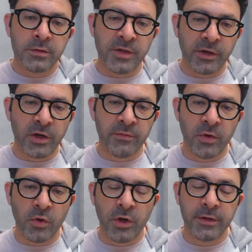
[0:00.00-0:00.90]
Soak it
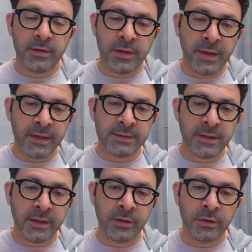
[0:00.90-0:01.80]
overnight. The next
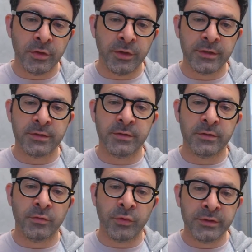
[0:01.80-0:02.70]
day you need to
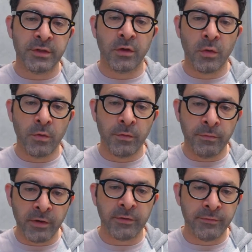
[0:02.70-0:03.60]
rinse it
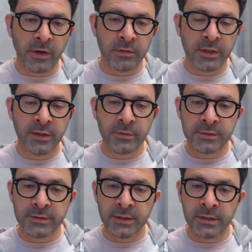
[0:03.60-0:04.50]
very thoroughly
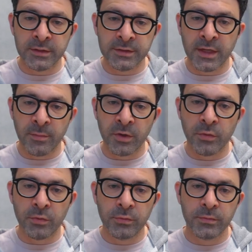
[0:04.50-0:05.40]
because it is a
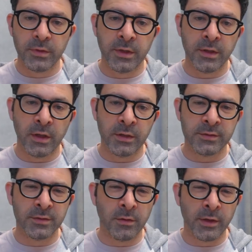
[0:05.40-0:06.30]
chemical.
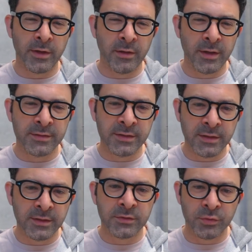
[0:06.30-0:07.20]
It's like an
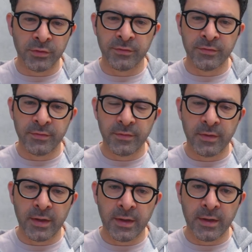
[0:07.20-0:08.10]
acidic sort of
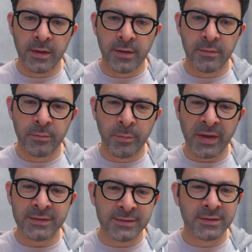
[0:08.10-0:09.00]

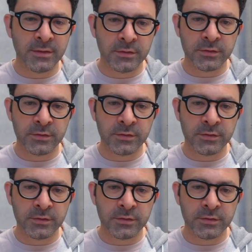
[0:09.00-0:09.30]
based